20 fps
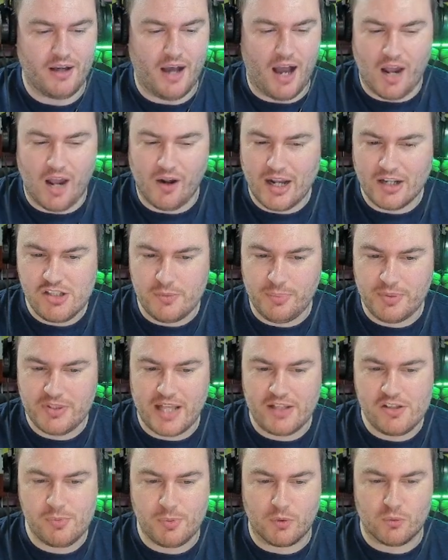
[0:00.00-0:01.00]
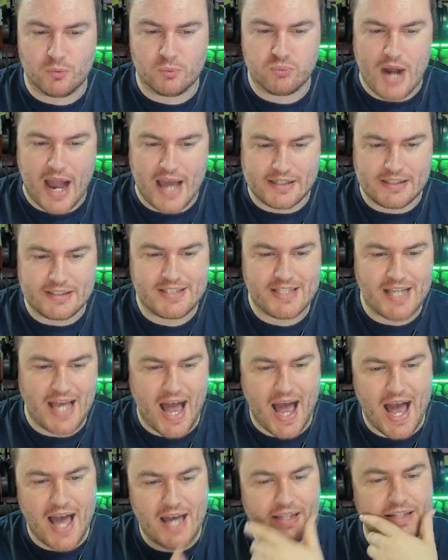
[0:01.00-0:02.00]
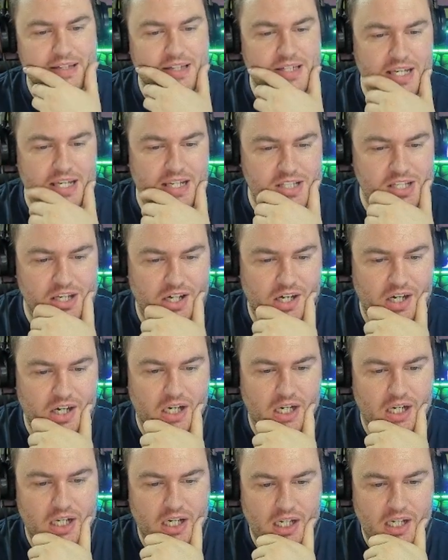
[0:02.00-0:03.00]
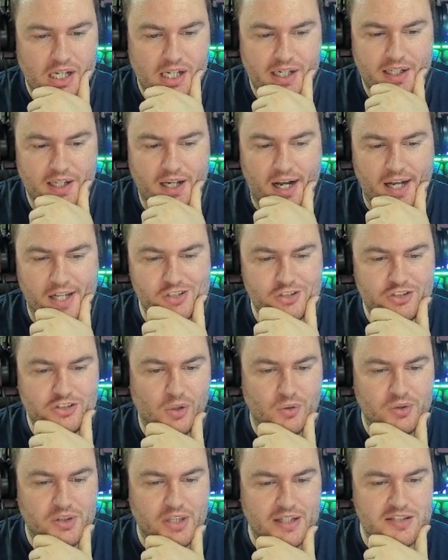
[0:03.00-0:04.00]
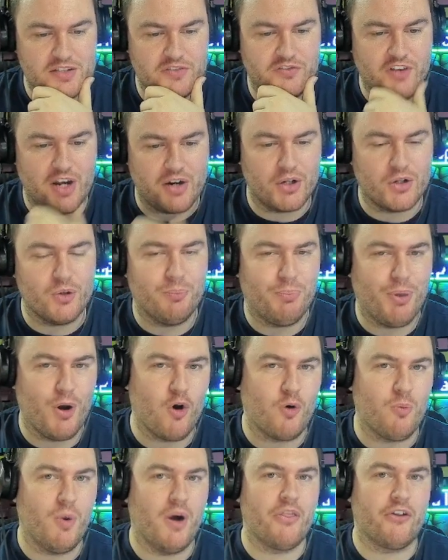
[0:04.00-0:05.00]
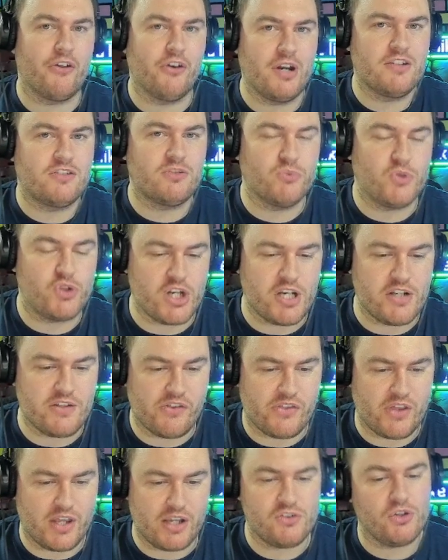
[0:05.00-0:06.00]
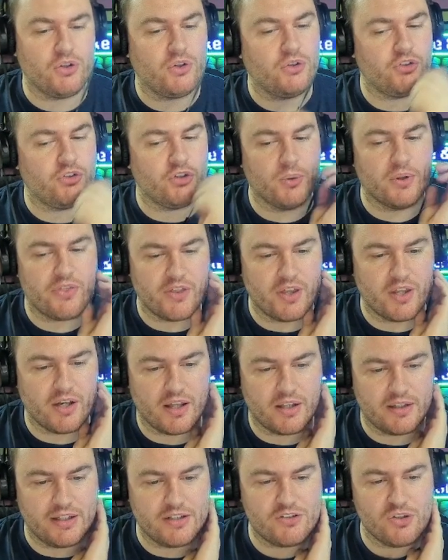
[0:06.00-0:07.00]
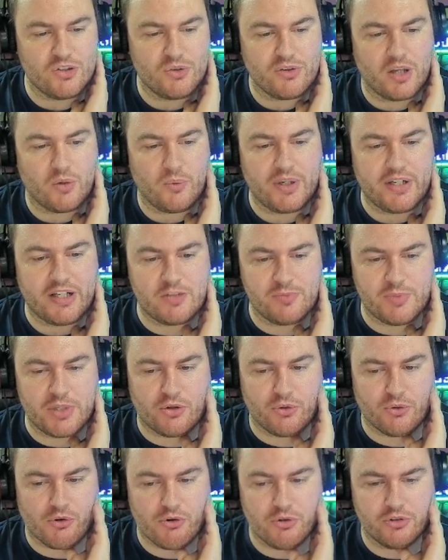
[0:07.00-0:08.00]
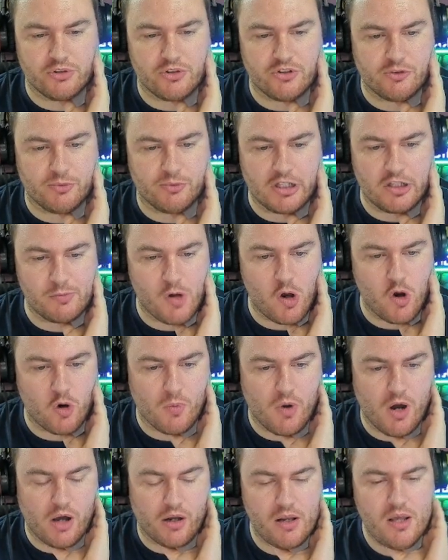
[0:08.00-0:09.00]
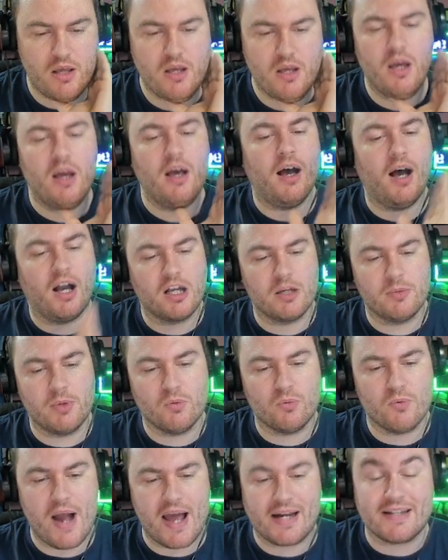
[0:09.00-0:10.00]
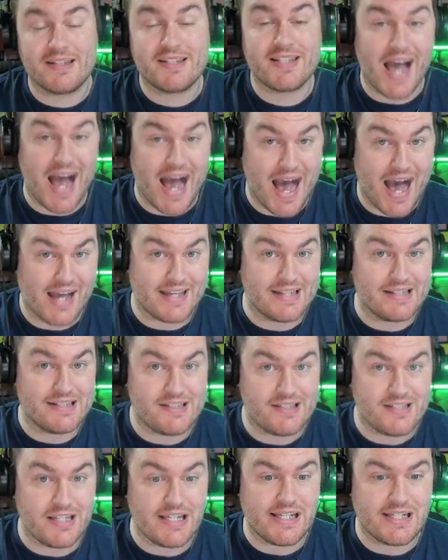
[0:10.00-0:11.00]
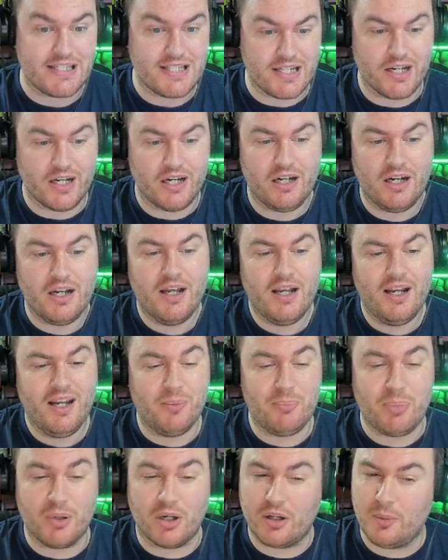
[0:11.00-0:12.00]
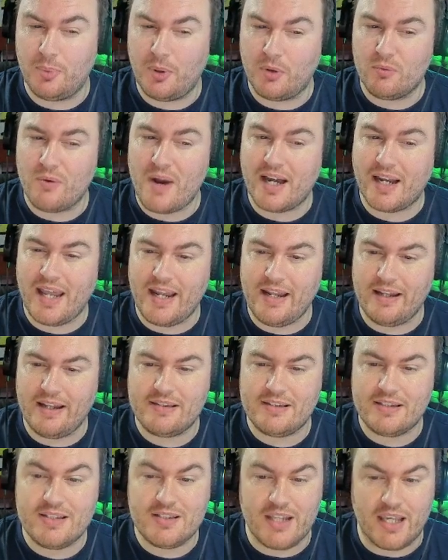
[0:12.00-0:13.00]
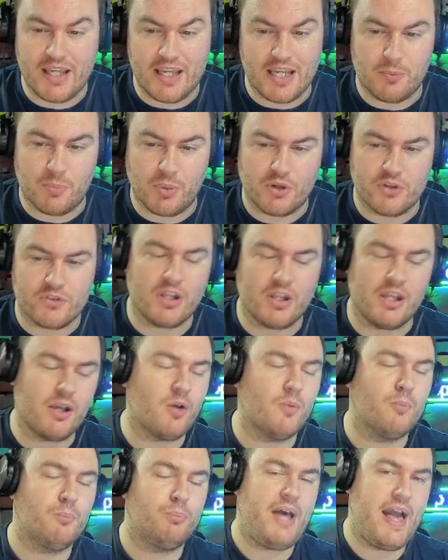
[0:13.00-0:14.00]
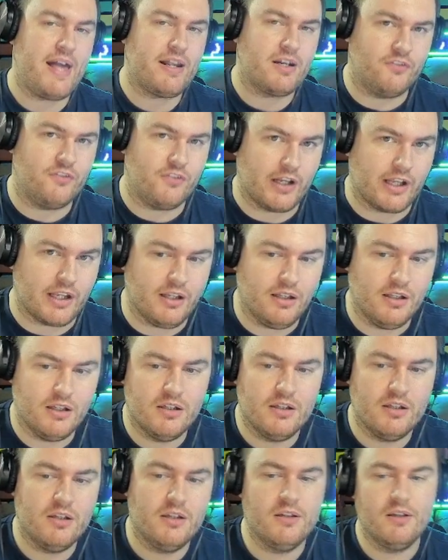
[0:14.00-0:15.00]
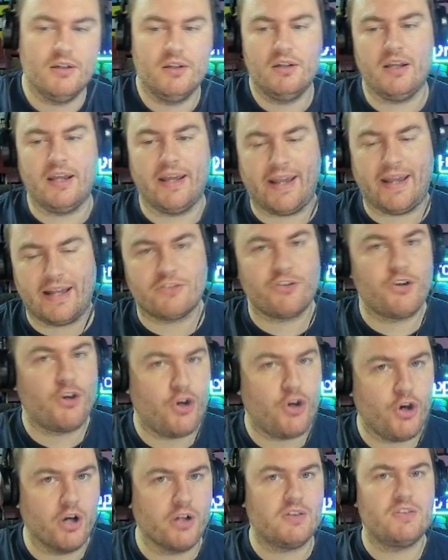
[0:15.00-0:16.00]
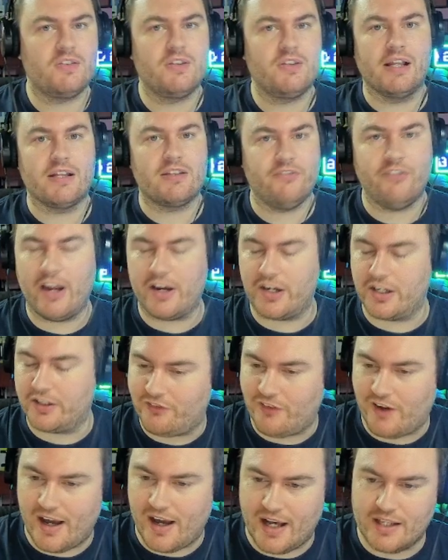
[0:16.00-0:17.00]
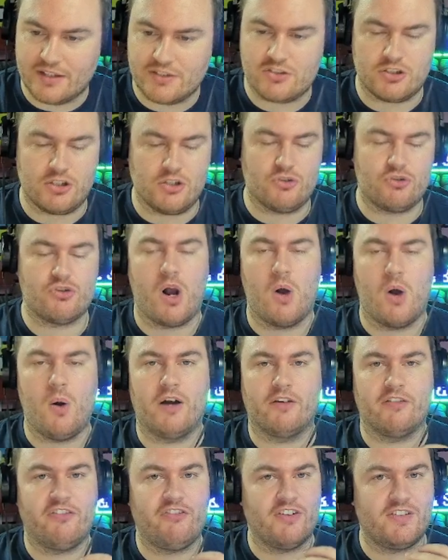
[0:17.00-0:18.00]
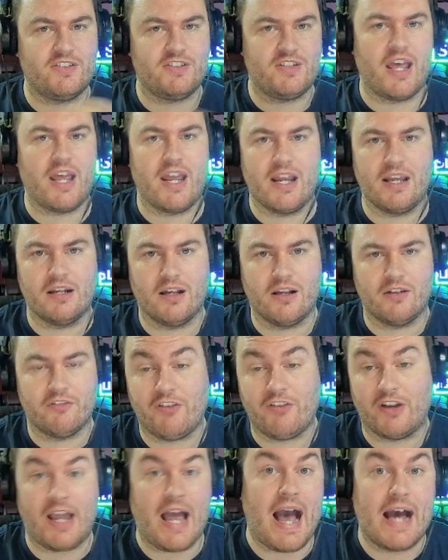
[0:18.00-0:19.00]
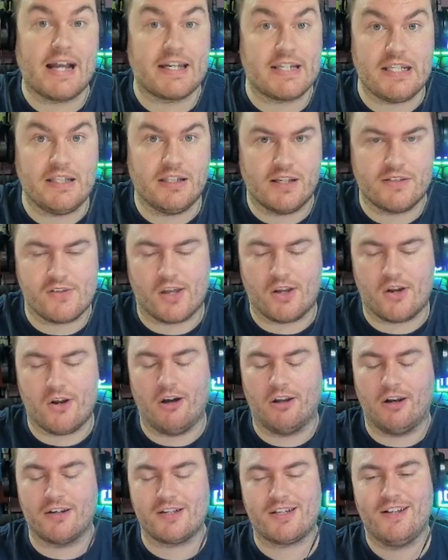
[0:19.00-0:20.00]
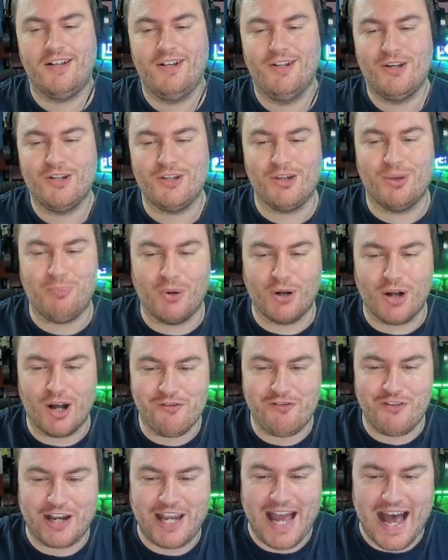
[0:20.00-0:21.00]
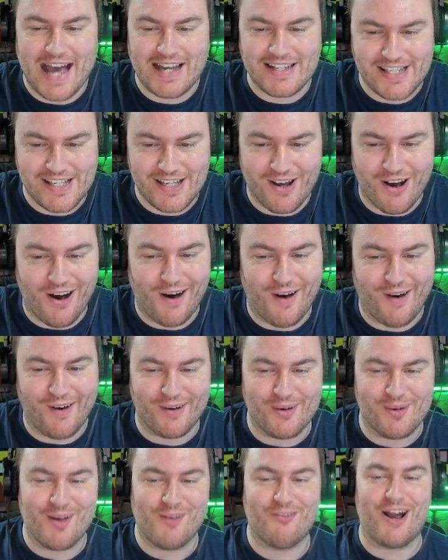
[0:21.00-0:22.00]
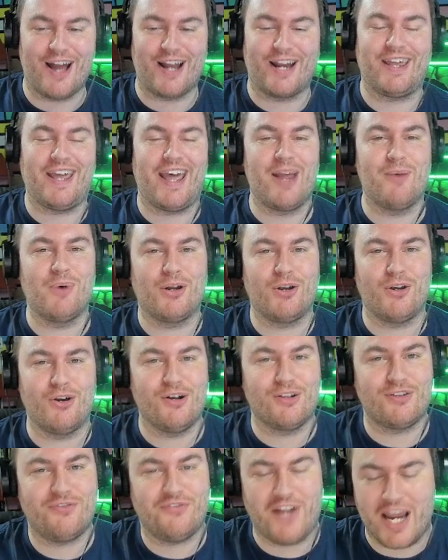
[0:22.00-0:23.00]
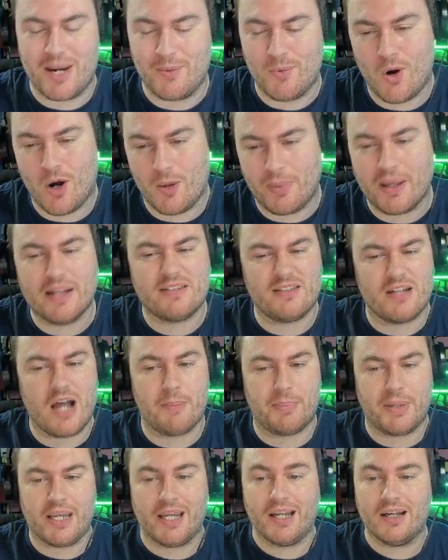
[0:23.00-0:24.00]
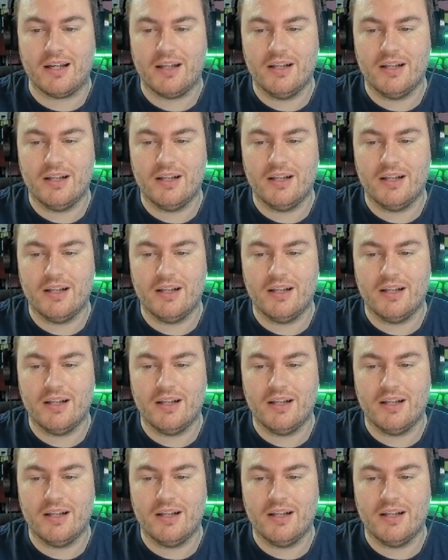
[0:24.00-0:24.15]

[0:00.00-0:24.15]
I'd actually potentially put Rattata in D tier. I just don't think it's a very good Pokemon. There is some cheesy things you can do with it, and I do think we need to be cruel to some of these Pokemon. I'm going to put Rattata in D tier, but I'm going to put Raticate in C, because competitively, it gets guts, it's very fast. You throw on Facade, or Facadi, as I call it. You put on Facadi on Raticate with guts, Flame Orb, it's not beat.